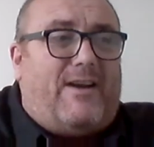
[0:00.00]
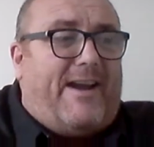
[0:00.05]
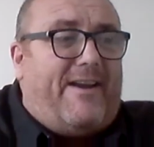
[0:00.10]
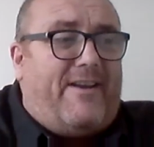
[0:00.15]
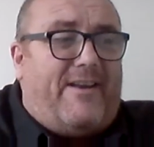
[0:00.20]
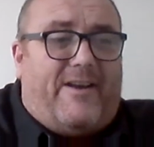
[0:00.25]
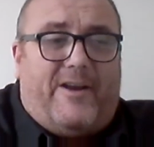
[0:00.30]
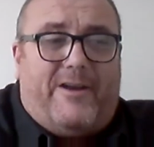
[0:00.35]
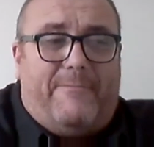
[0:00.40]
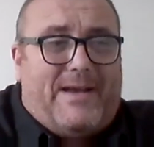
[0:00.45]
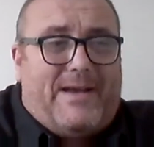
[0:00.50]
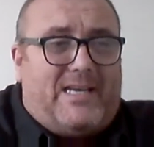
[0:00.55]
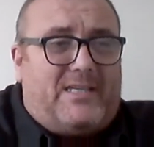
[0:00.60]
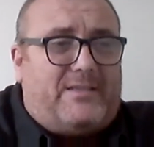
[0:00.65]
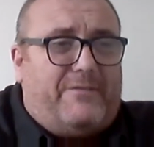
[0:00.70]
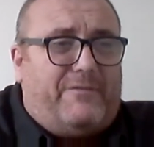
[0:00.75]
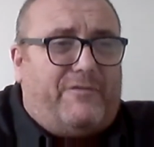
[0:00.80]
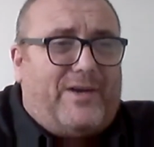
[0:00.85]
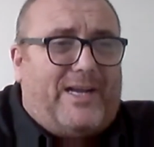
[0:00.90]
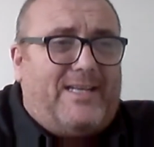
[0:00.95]
And I met
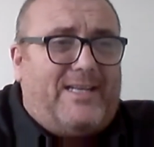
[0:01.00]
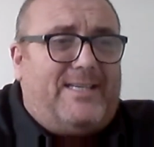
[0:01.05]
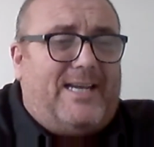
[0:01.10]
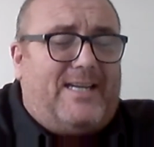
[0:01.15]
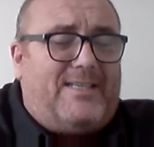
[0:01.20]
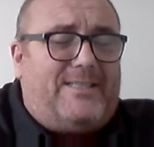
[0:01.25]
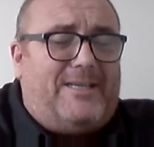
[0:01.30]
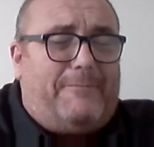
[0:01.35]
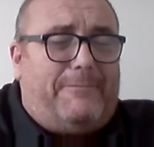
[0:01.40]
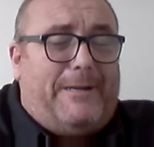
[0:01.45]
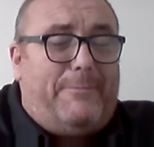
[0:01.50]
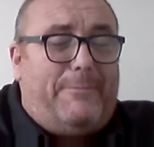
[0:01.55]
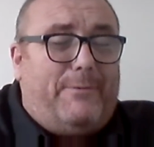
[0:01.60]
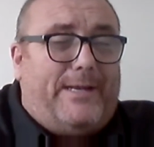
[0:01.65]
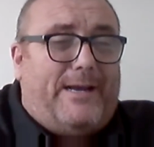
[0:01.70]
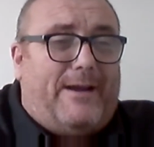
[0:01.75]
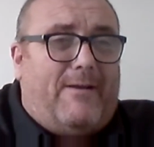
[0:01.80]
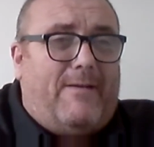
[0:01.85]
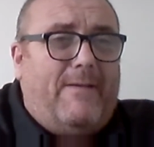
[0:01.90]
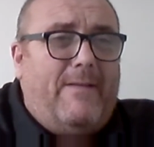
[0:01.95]
some fantastic people
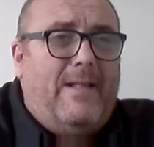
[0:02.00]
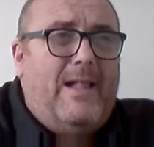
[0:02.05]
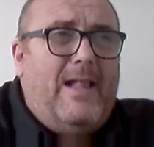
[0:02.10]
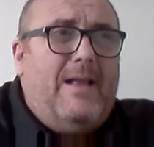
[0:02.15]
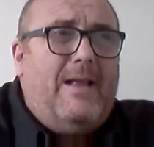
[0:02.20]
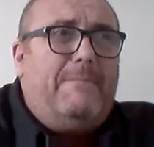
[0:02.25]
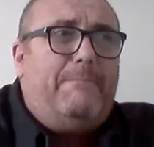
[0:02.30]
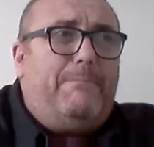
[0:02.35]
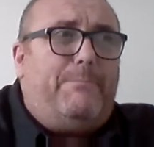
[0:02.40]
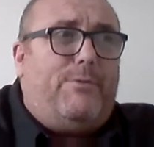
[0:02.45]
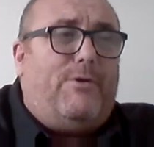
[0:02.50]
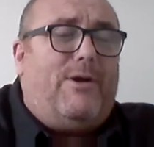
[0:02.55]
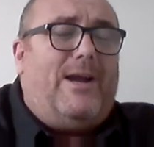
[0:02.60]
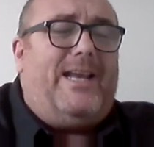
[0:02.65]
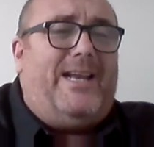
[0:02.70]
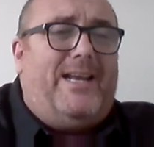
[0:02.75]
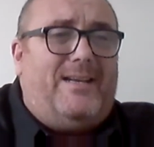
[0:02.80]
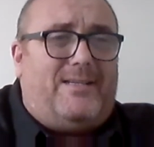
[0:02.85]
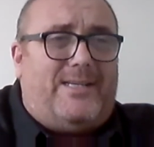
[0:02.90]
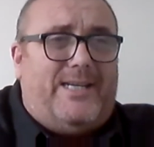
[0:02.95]
there,
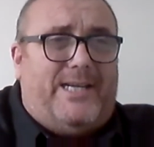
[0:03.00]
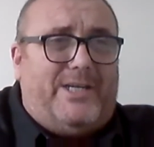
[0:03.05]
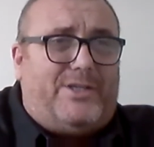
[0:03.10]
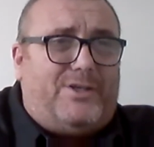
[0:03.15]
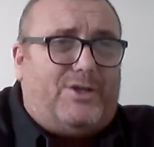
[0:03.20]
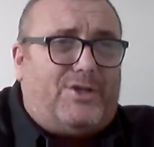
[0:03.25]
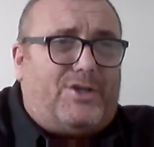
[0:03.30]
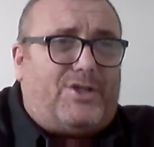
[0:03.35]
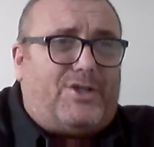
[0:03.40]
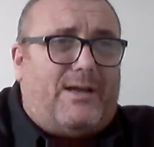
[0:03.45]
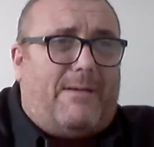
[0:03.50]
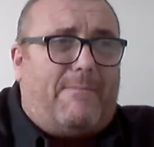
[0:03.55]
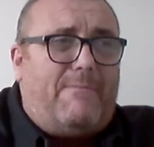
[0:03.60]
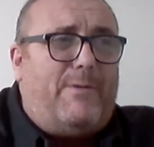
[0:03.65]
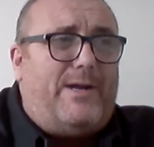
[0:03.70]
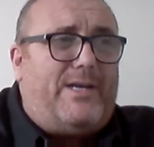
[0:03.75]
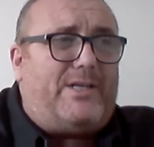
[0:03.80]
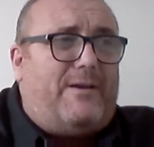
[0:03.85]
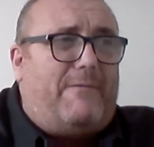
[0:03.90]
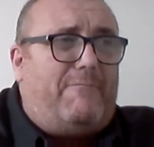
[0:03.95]
brilliant teachers, some
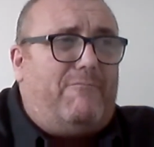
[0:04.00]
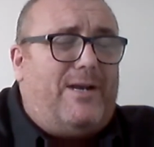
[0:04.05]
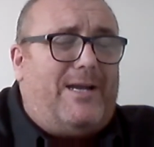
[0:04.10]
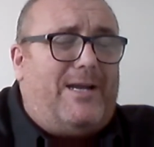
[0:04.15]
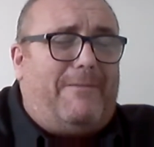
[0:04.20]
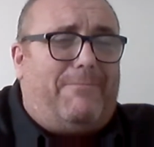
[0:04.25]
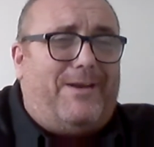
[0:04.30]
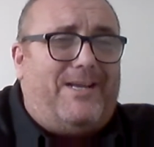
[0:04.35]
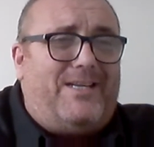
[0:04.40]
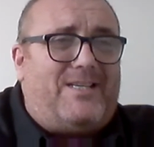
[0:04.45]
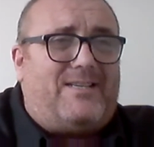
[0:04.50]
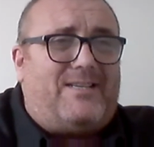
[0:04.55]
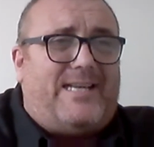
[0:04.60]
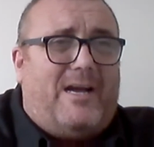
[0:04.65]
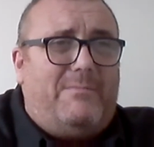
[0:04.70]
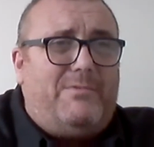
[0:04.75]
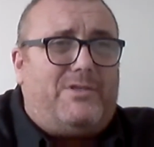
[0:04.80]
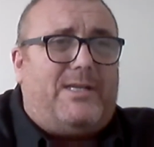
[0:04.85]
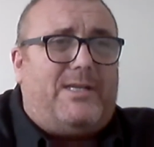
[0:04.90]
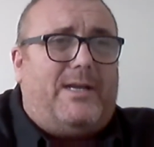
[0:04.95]
of which I'm really pleased to
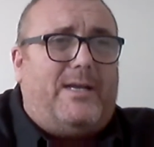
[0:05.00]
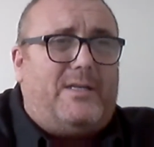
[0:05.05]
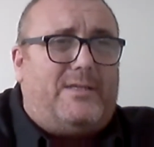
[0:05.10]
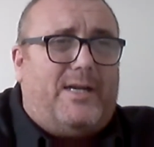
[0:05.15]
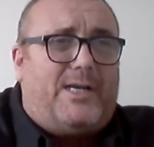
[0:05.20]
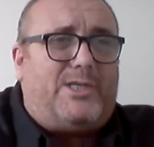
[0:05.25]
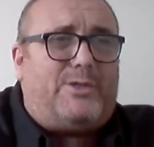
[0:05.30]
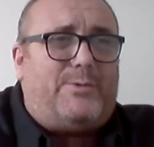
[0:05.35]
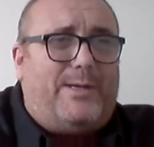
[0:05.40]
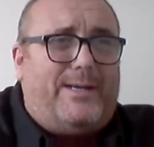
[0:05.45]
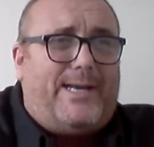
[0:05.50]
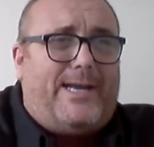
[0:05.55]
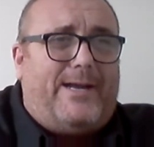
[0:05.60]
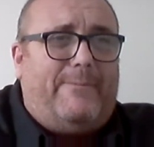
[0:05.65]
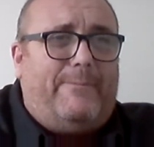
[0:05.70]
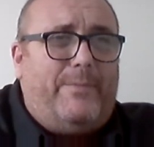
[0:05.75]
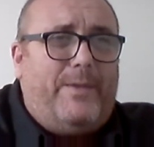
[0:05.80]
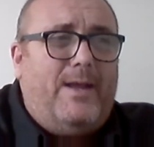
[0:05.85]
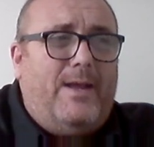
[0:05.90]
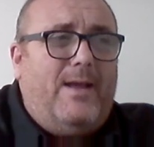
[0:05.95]
say I'm still in touch with now.
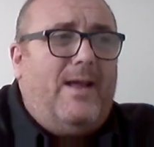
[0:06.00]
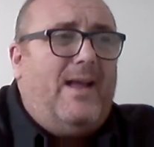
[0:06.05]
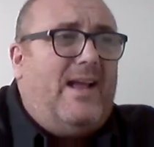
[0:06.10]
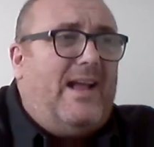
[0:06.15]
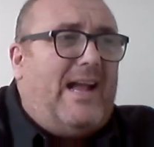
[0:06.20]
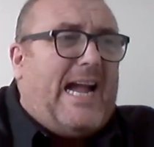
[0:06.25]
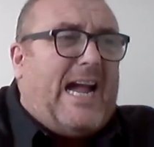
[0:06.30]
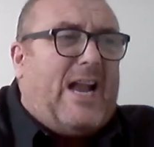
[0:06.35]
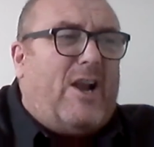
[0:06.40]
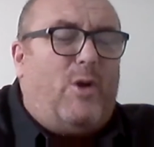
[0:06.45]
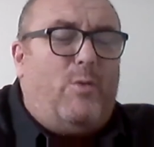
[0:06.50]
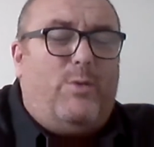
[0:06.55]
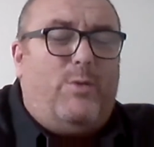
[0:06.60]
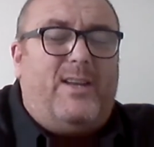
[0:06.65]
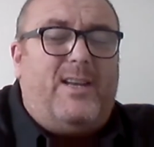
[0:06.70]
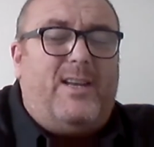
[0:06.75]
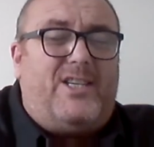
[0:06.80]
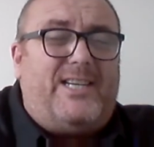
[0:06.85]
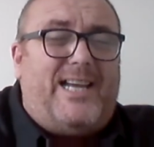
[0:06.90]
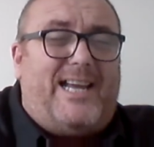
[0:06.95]
And I
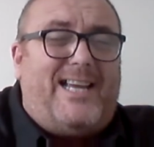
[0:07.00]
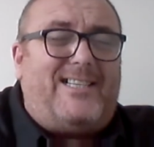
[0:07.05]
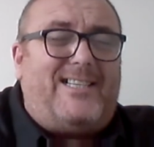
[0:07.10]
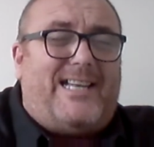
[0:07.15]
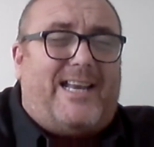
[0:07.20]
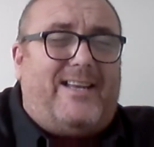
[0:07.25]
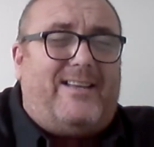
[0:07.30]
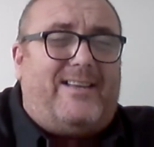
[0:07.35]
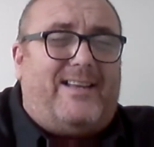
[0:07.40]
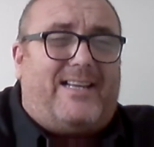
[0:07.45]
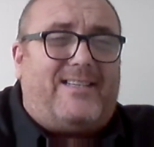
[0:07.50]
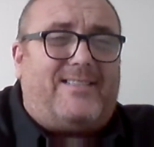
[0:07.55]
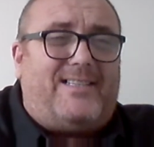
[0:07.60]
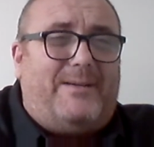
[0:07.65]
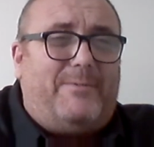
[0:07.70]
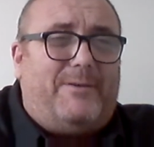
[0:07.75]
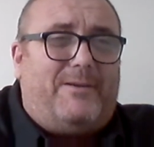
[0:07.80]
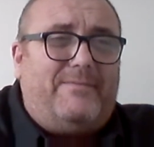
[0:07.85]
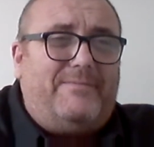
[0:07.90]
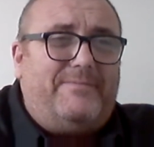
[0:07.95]
wouldn't have changed anything,
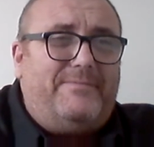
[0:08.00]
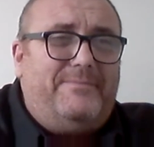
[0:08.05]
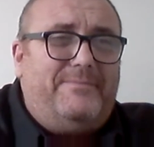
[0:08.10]
actually, Mark.